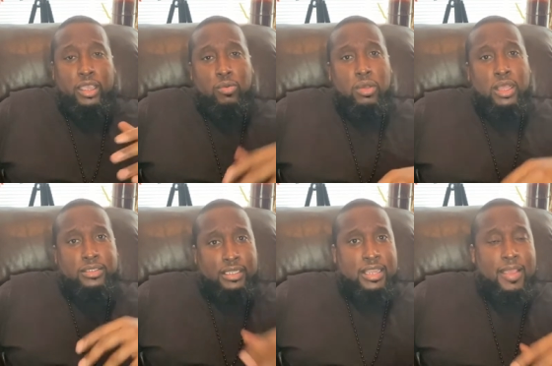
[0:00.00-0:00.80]
he
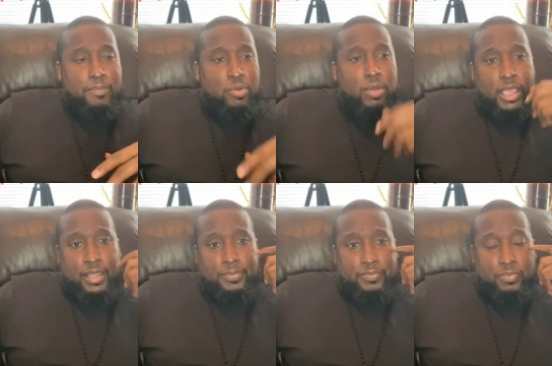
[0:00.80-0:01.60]
was at that point,